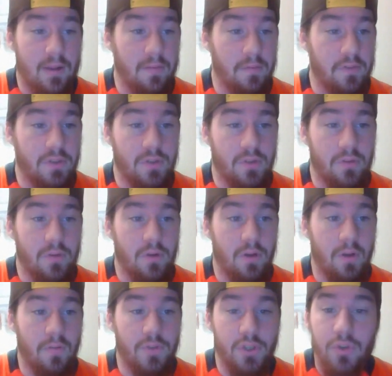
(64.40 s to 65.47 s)
of, Ju
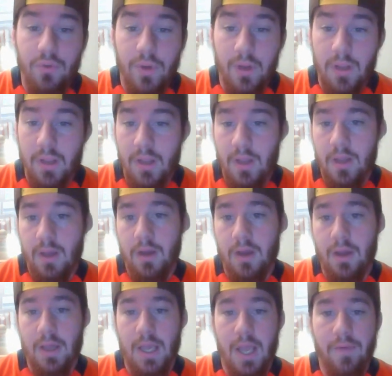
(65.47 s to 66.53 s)
June,
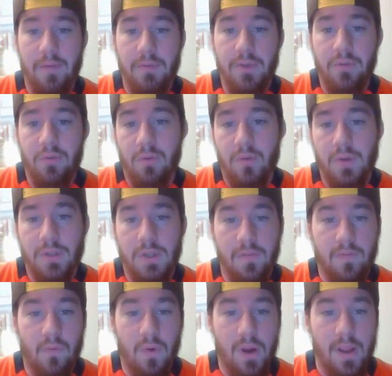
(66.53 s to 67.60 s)
uh, he gave up two runs on
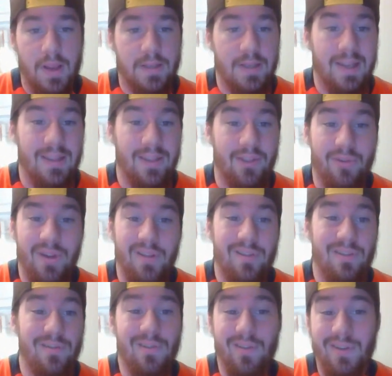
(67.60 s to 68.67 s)
four hits in three
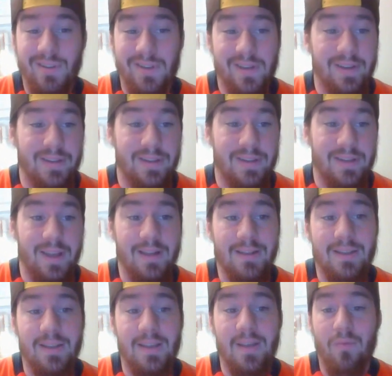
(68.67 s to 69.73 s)
and two thirds innings
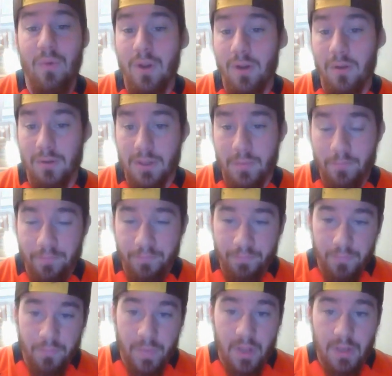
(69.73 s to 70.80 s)
against the Royals.
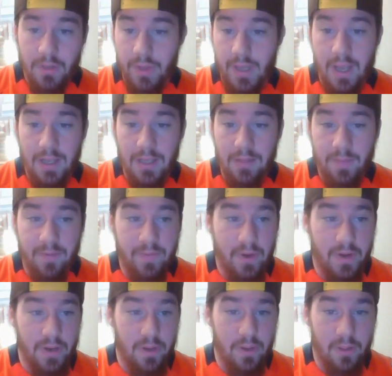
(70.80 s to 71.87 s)
So he hasn't been
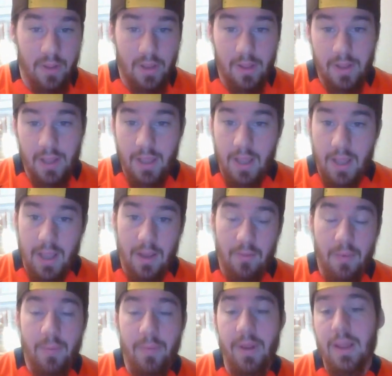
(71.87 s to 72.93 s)
very good lately. And
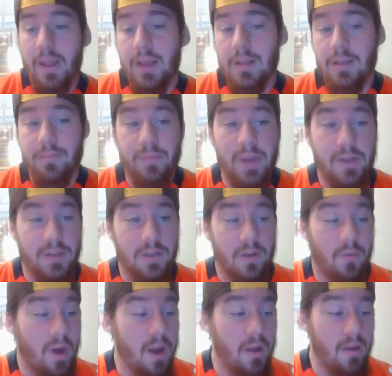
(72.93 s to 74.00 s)
I mean, he hasn't pitched in
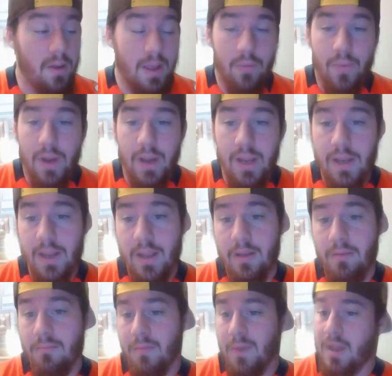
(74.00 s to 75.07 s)
a while. And when he
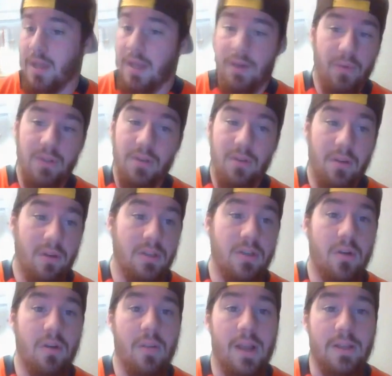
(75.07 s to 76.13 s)
did, it wasn't a good
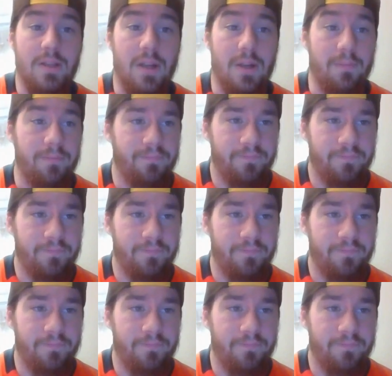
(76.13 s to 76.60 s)
start last time.